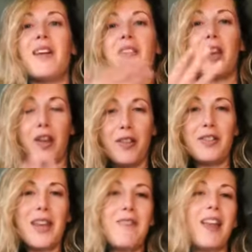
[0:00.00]
then I go to
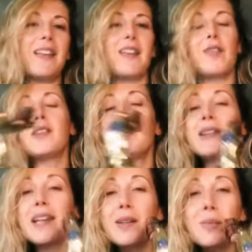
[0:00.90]
an A7. So it
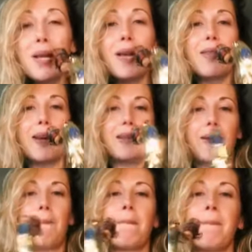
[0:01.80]
sounds a bit like this,
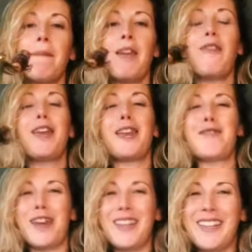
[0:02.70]
if I get it
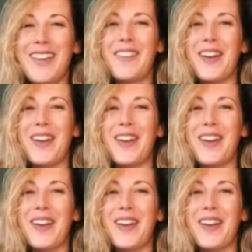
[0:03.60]
right. Here we go.